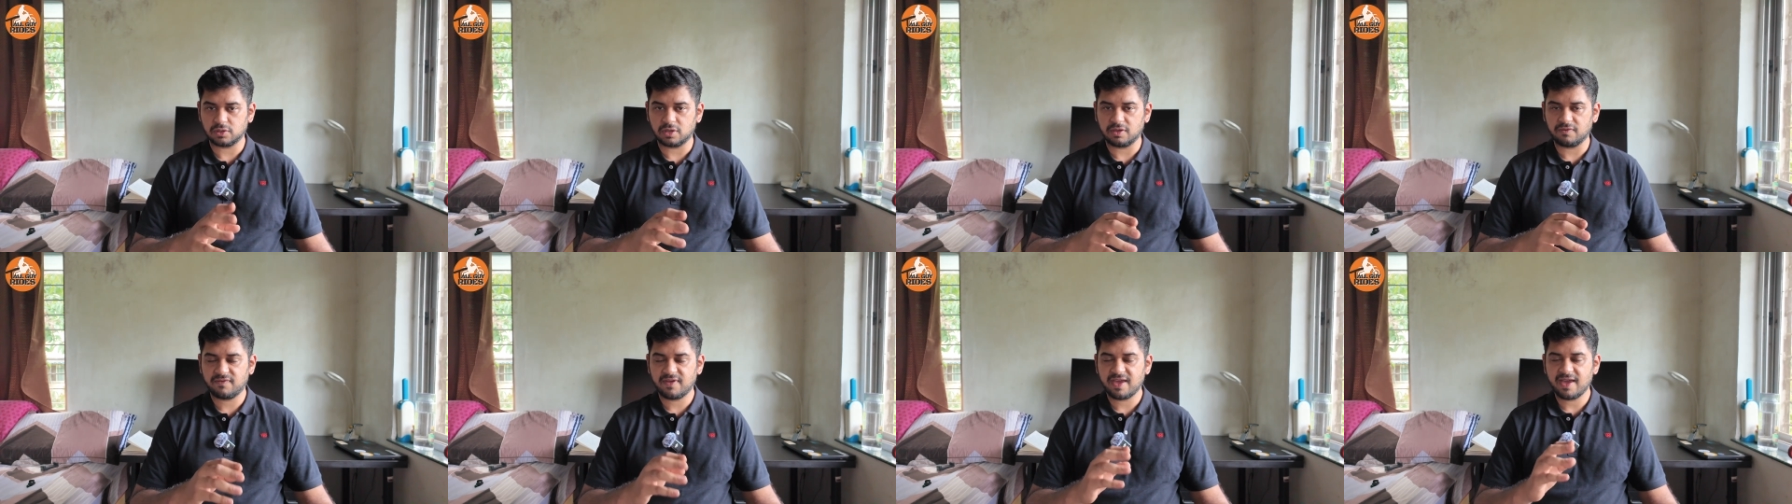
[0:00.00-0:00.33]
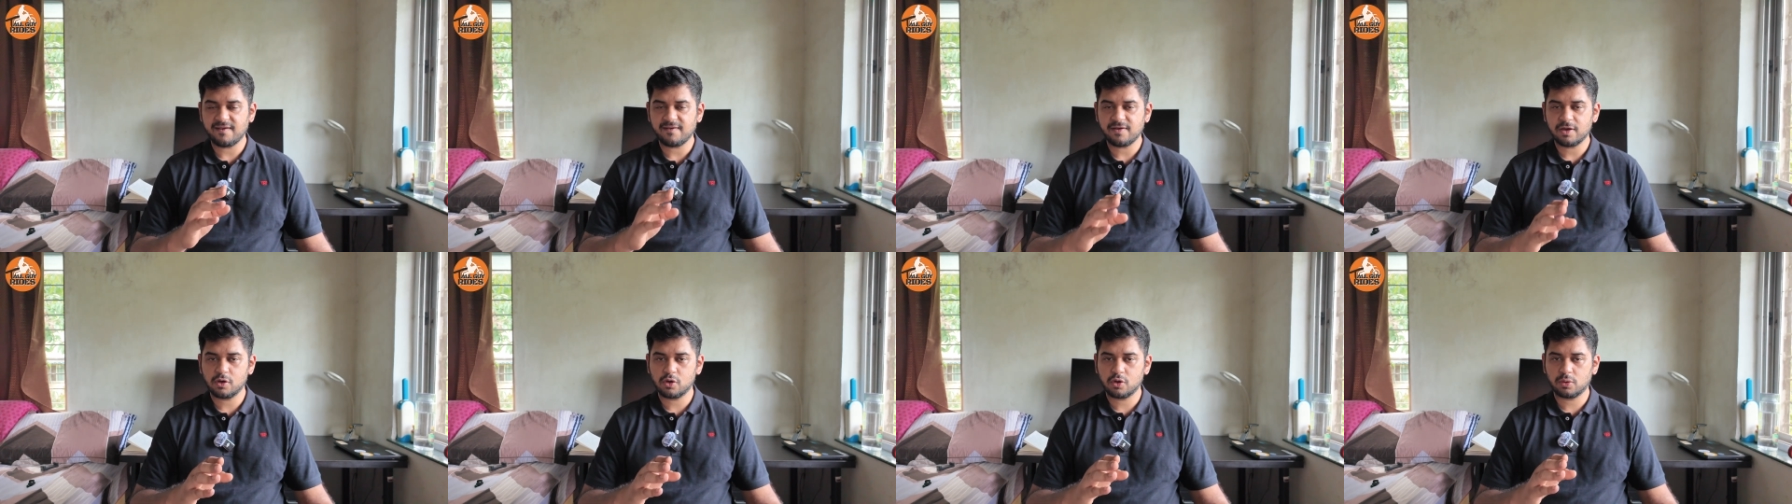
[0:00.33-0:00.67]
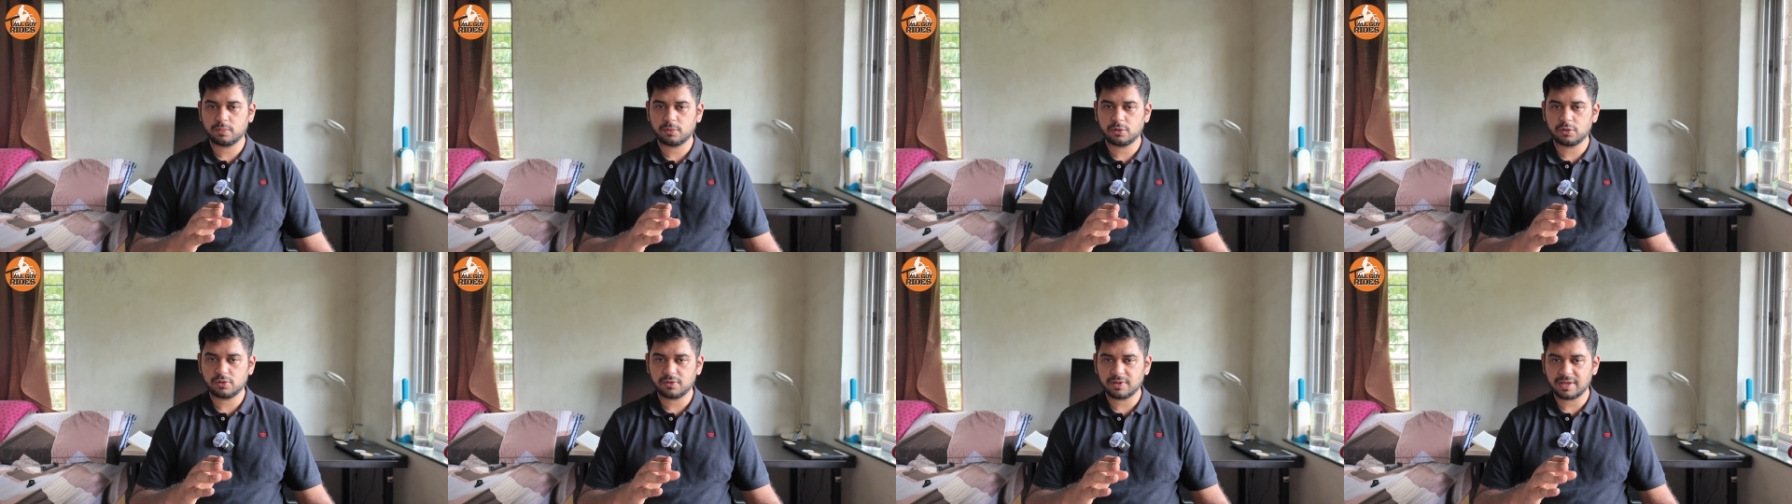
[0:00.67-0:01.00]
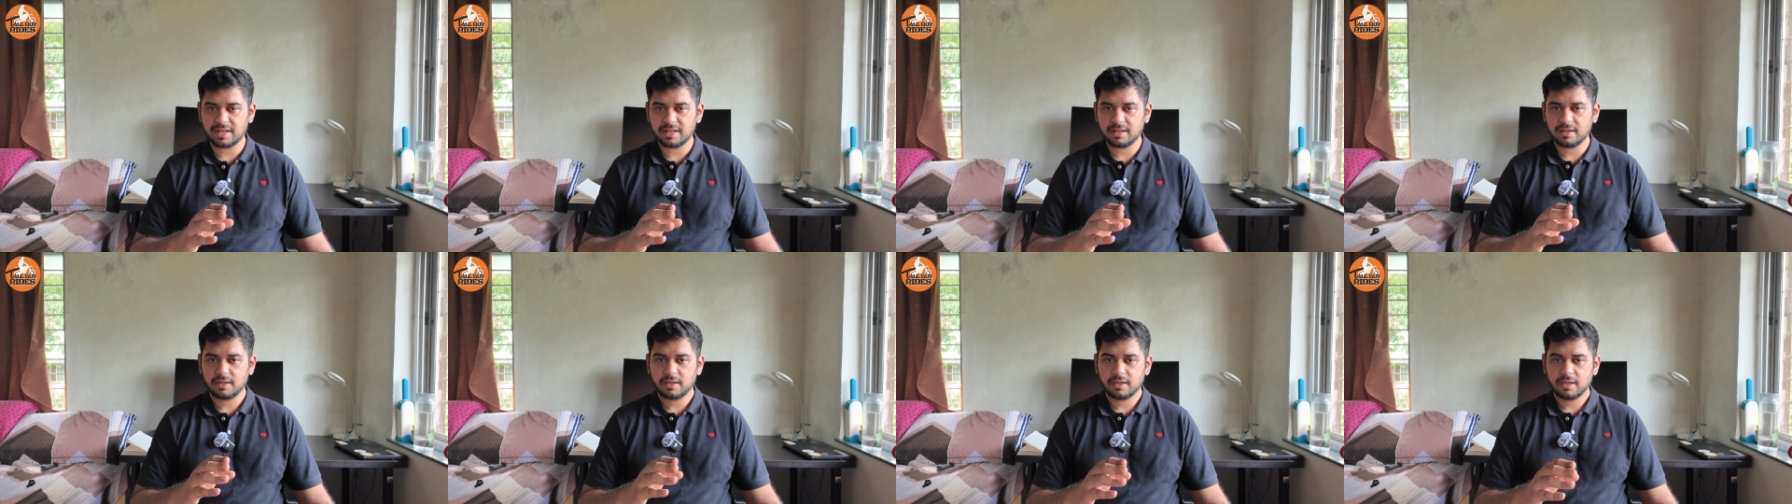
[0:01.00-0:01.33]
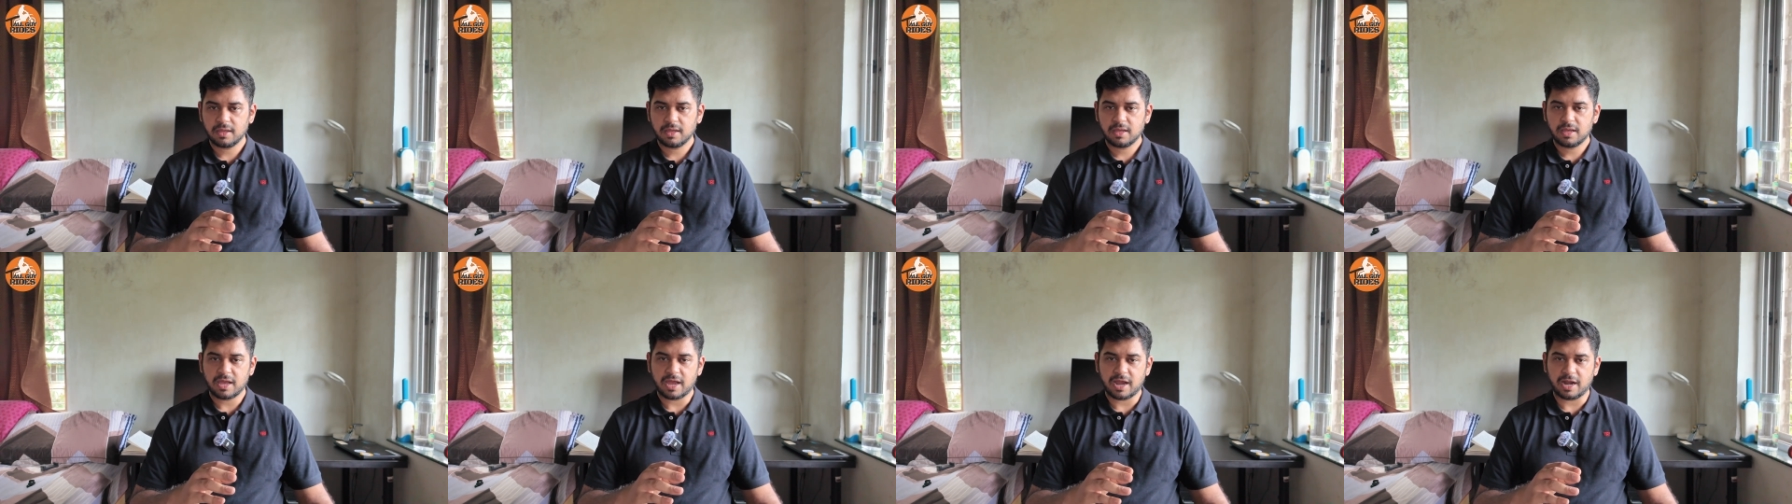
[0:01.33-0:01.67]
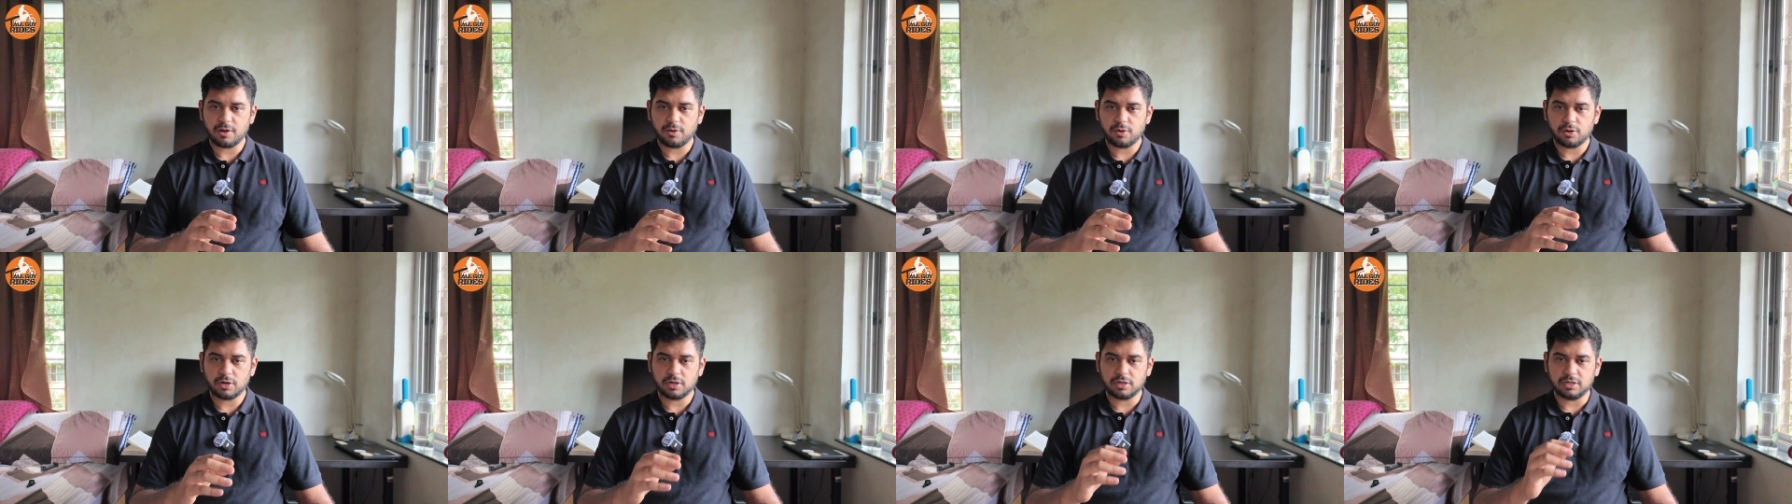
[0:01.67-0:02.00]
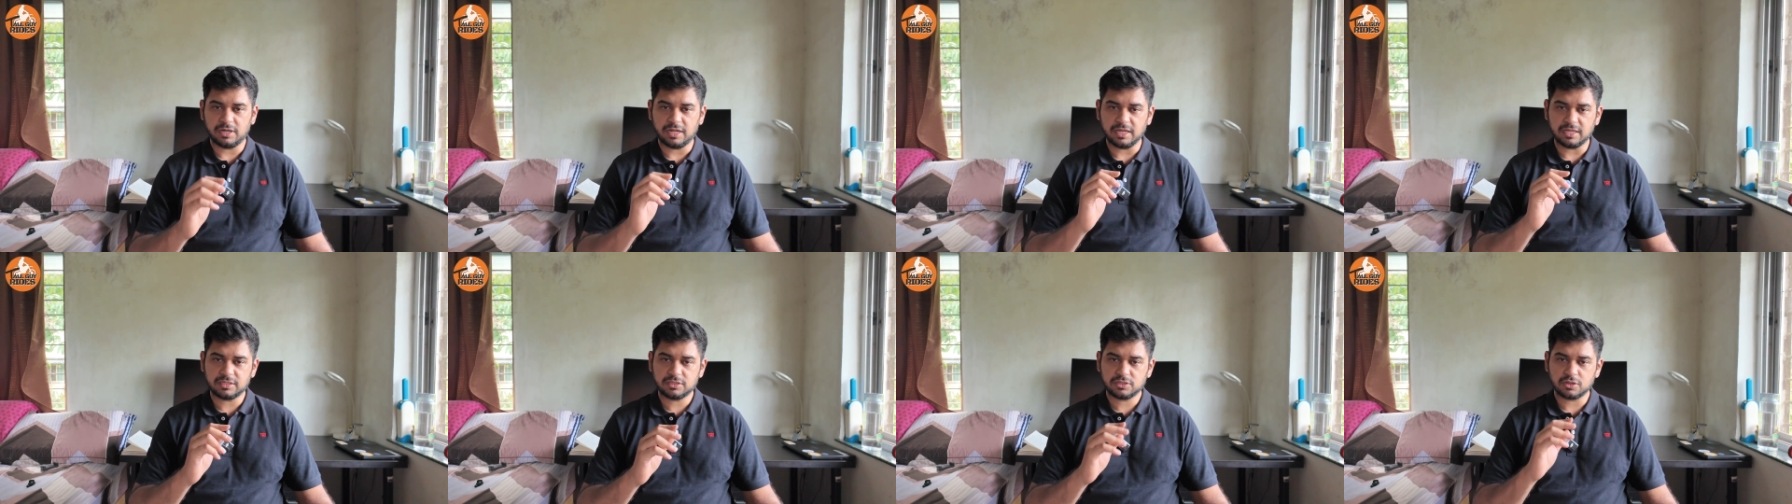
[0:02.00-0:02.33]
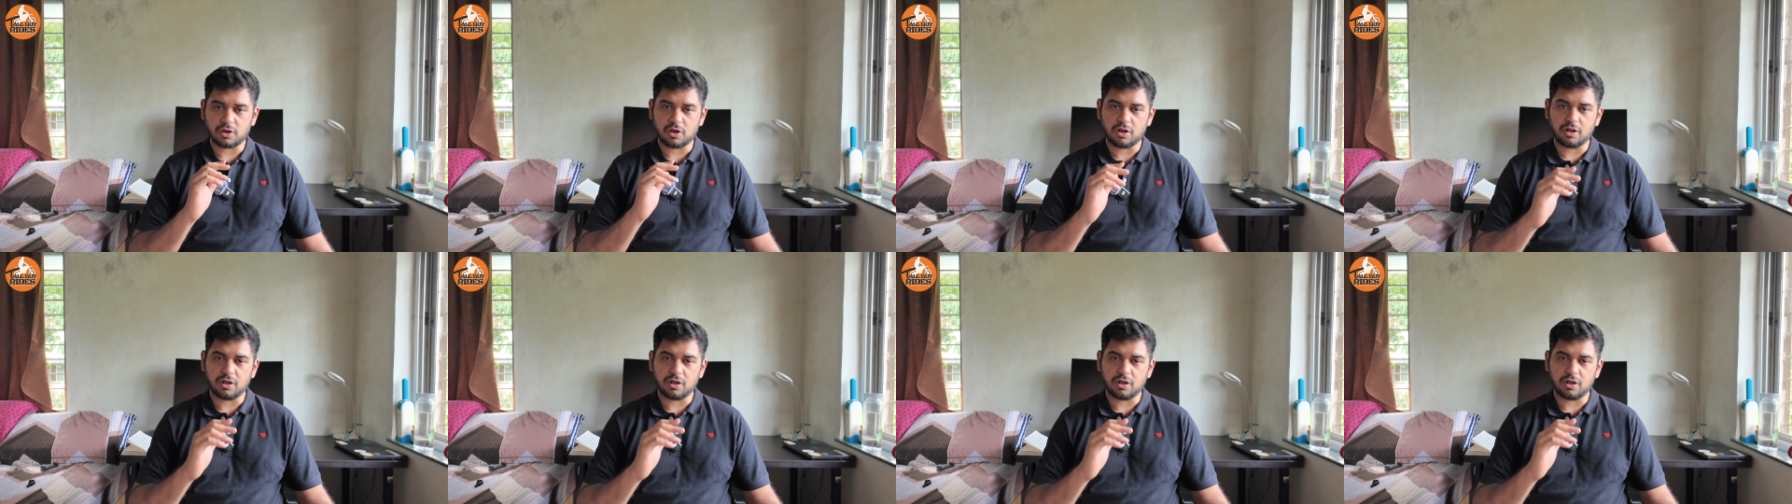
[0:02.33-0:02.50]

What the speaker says: So if you have a GoPro 12 and you want to ditch